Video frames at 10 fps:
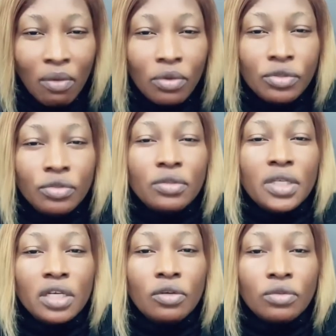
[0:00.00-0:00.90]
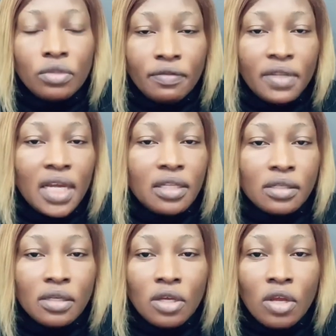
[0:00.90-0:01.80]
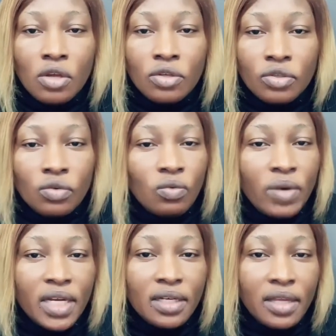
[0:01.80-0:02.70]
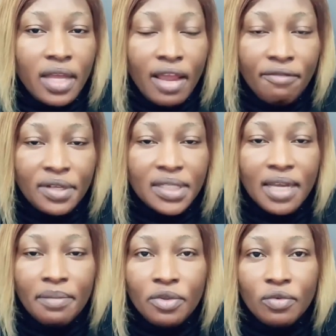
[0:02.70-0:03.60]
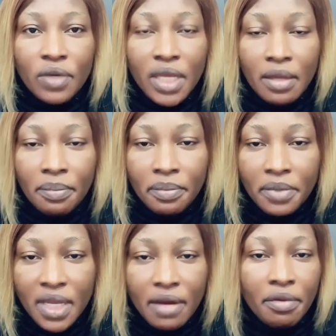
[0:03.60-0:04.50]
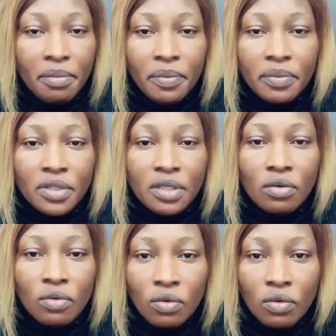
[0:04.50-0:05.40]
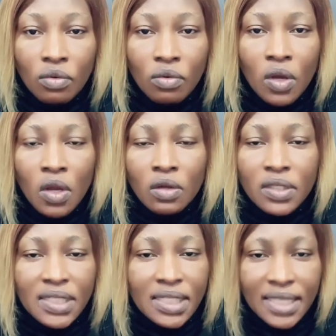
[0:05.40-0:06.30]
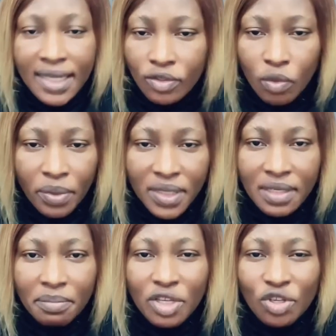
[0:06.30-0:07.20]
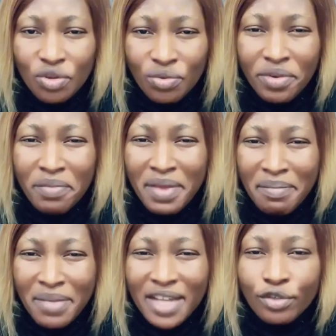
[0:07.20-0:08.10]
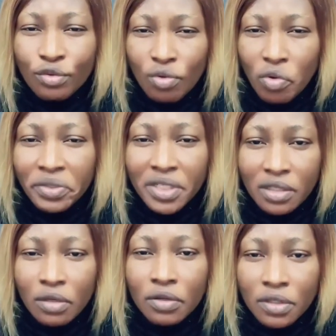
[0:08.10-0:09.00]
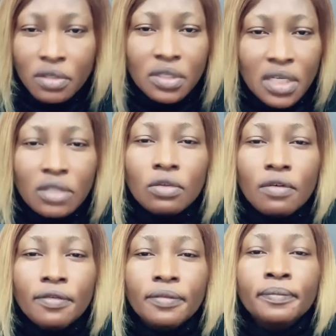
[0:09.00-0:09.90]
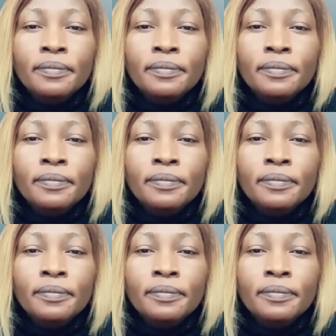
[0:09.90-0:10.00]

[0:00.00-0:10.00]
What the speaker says: I want you to take note of that. So when every time you keep hearing people say, oh, Satan is oppressing me, you remember to go with this consciousness of